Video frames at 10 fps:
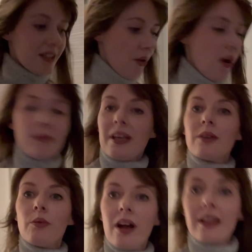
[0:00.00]
So I'm
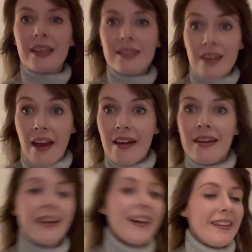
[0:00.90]
here while he's there,
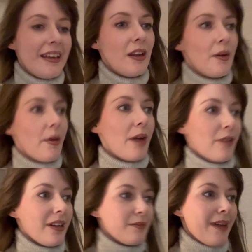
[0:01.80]
and then my
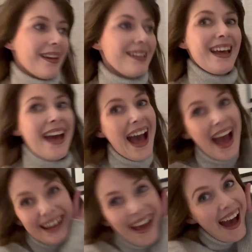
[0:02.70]
bridesmaid,
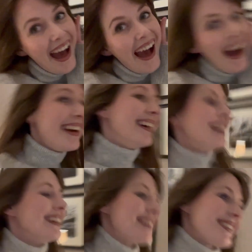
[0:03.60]
Anna,
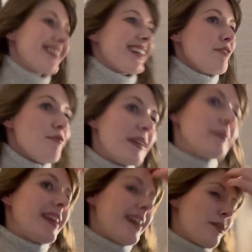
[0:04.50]
is going to come and meet
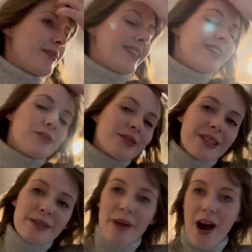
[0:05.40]
me here, and we're going to use the
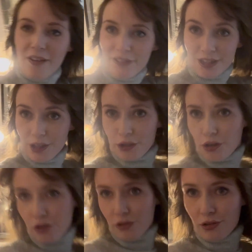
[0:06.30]
spa
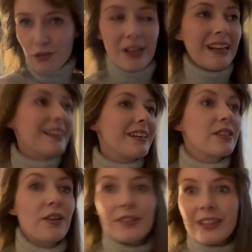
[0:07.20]
facilities and
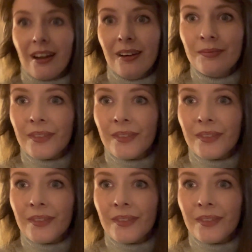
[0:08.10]
go for dinner.